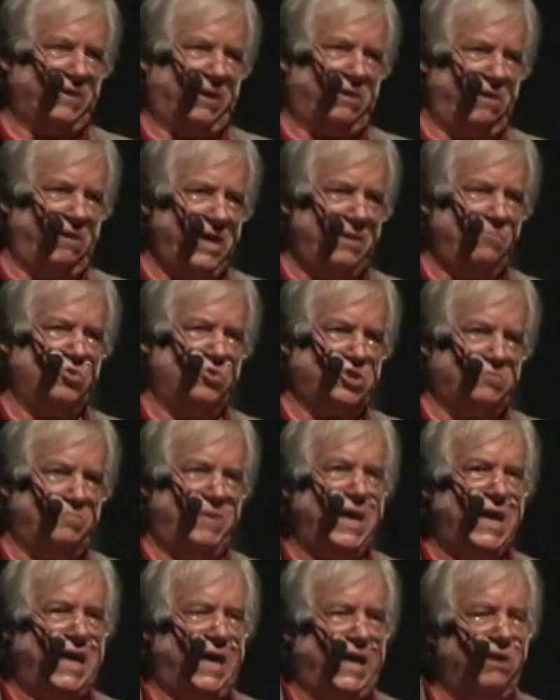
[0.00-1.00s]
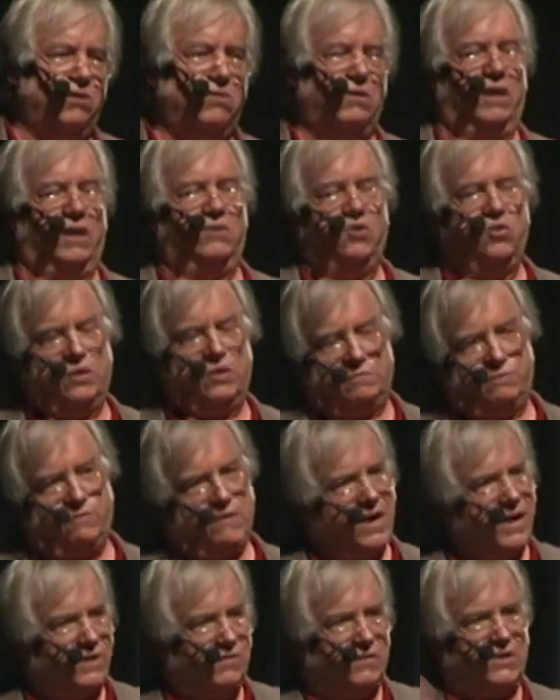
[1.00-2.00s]
claim was made, and you can
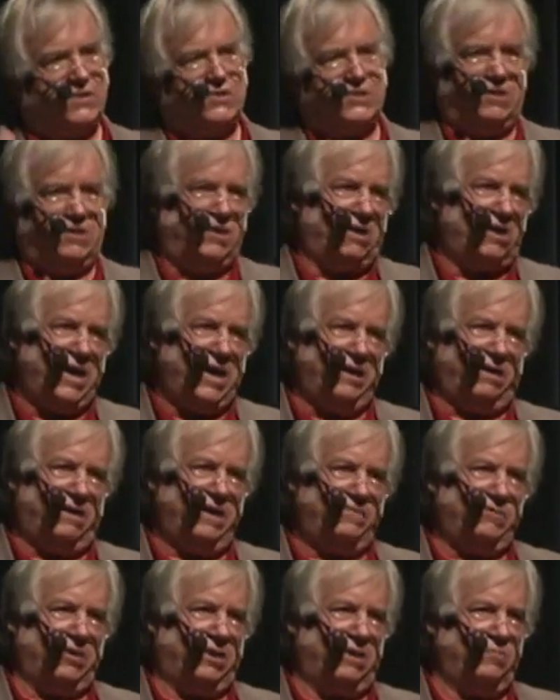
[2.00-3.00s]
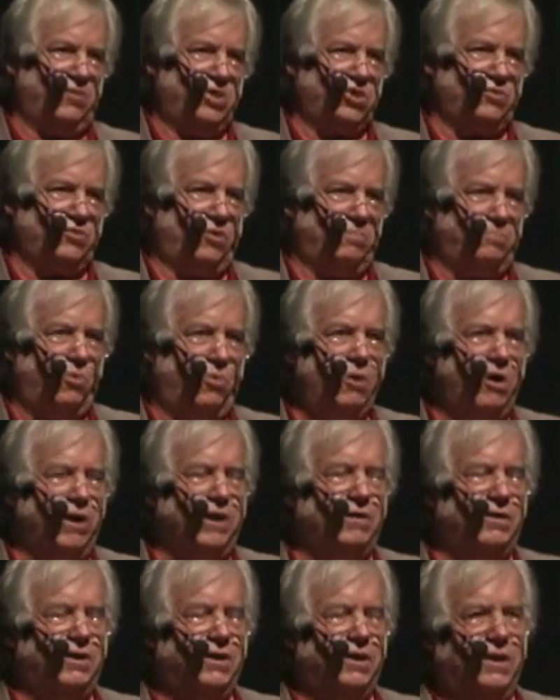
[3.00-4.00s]
find this in the 9 11 Commission
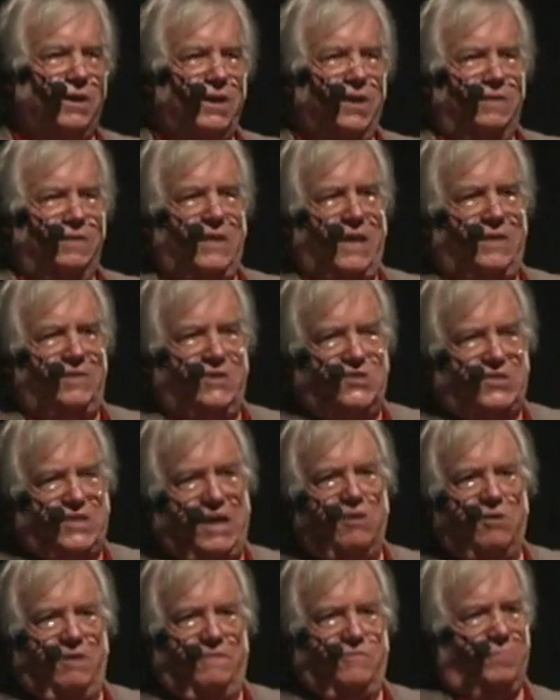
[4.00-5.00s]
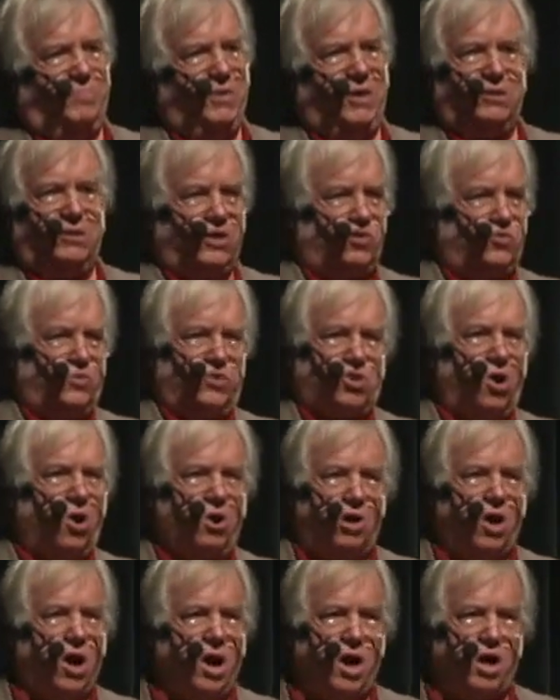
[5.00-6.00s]
report, that the center of the buildings was
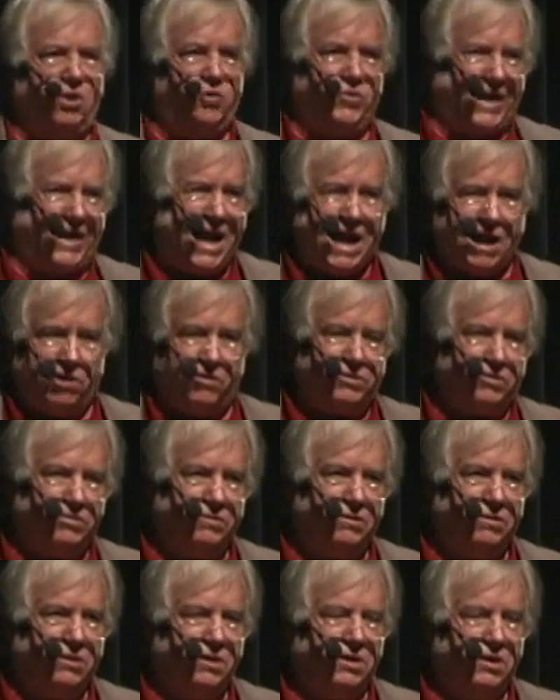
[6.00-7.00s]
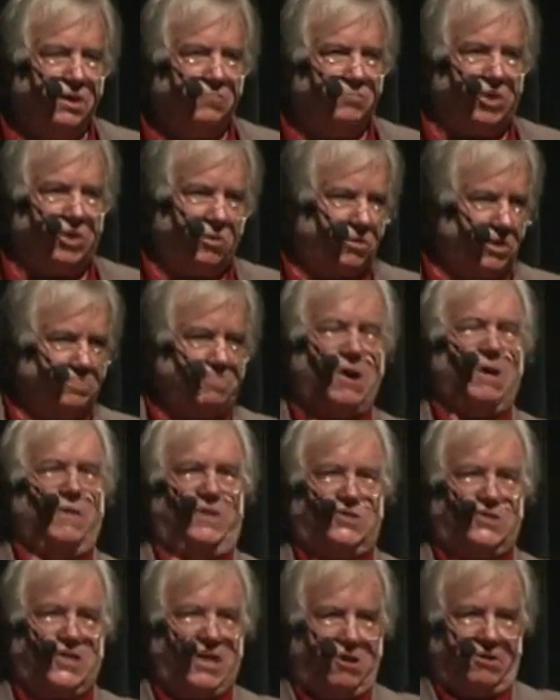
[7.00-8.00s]
all hollowed out. But the only part of the
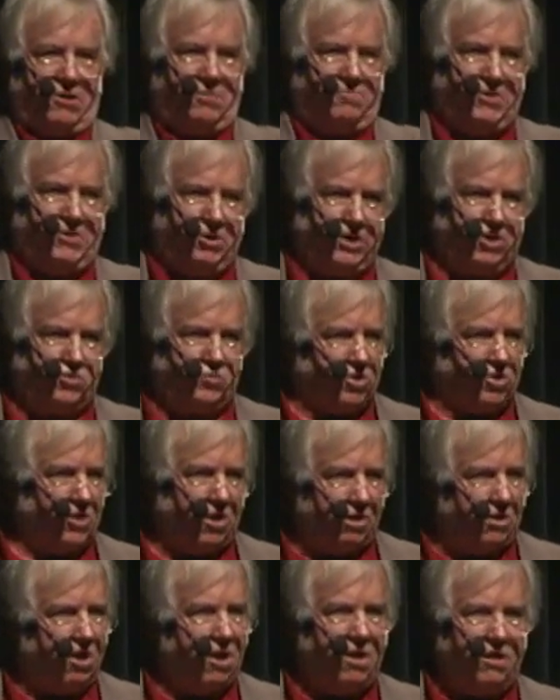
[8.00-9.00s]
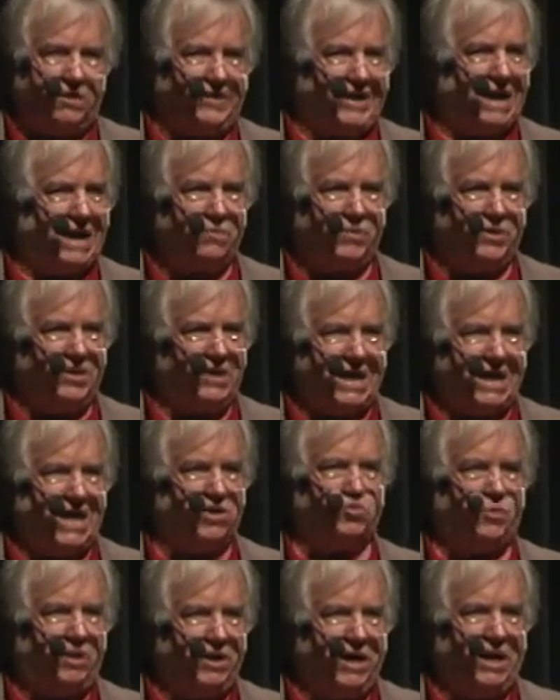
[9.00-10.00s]
center of the buildings was all hollowed out were the
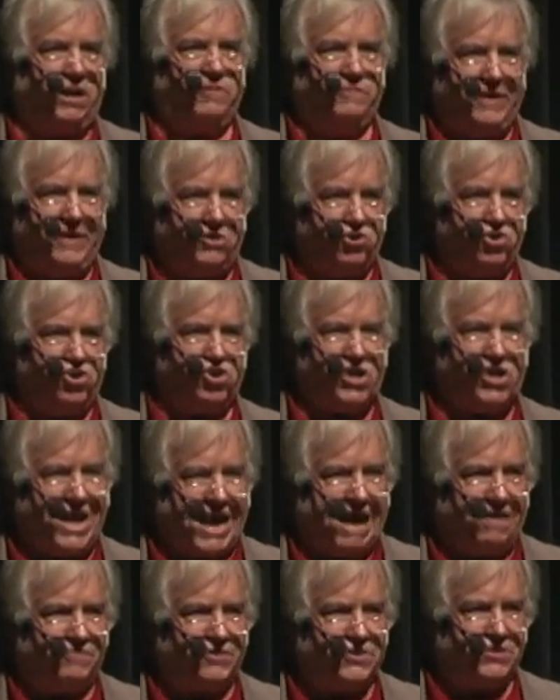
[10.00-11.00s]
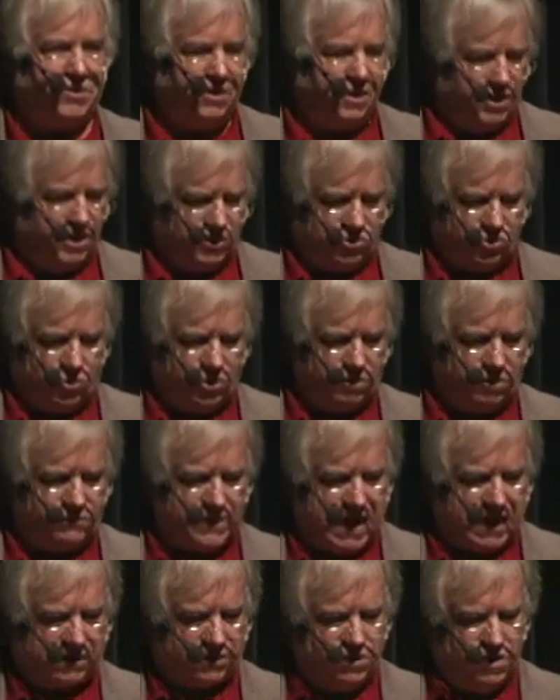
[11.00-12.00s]
actual elevator shafts. There were, in
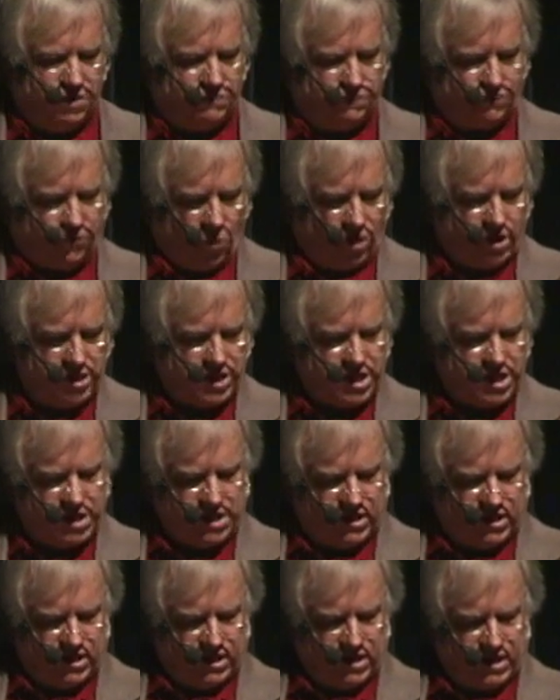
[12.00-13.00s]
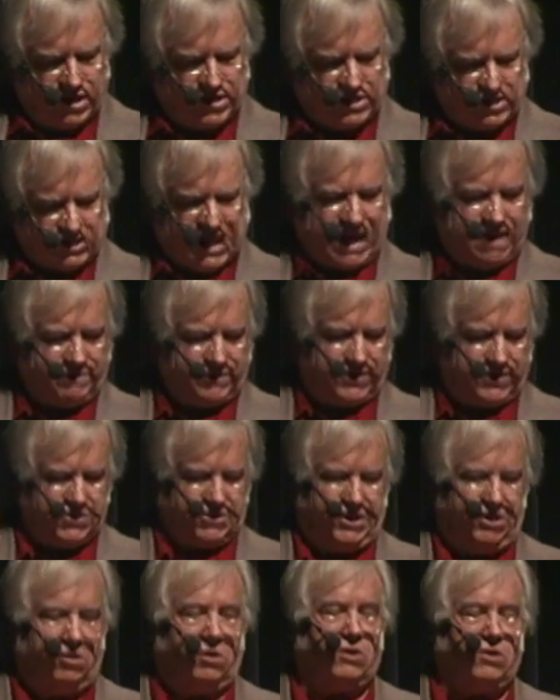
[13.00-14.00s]
fact, 40 47
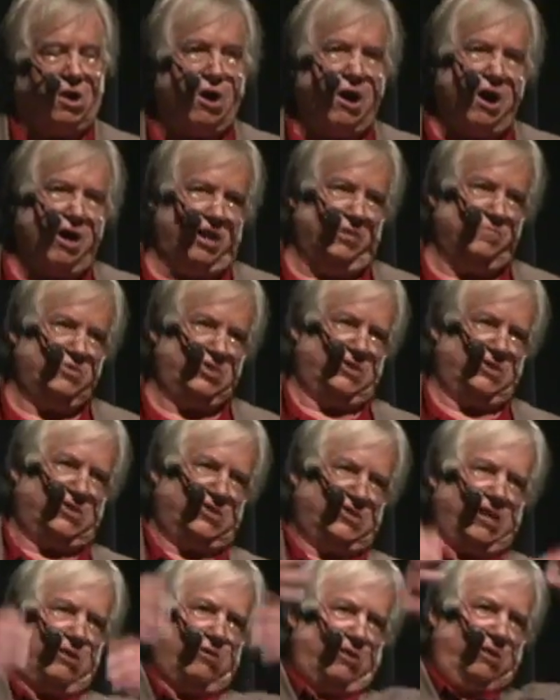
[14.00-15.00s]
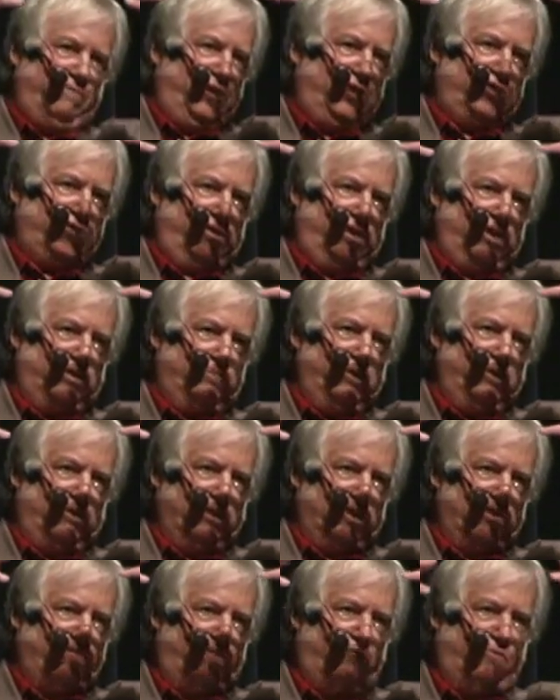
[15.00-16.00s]
steel columns at the center of each of these
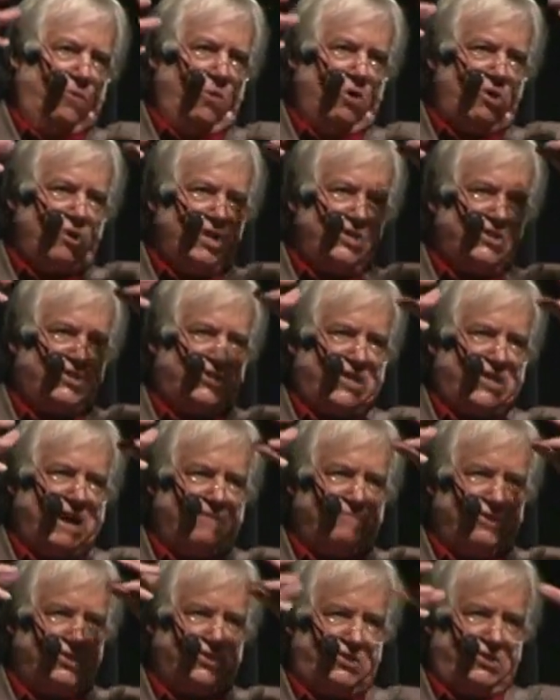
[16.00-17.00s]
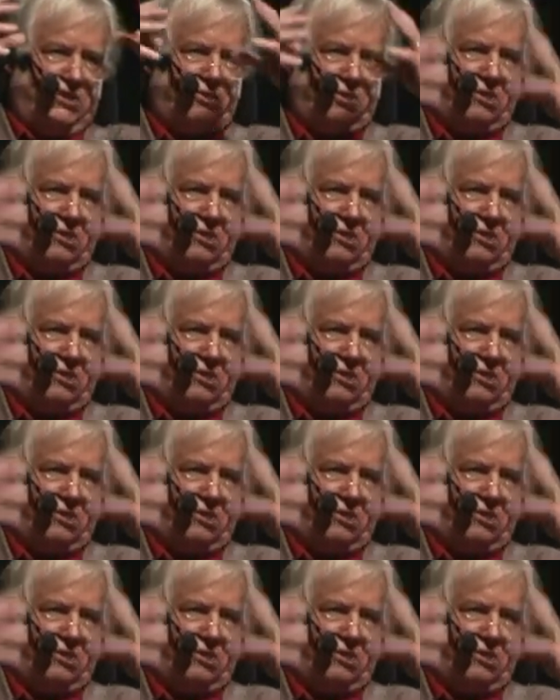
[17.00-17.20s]
buildings. 47 steel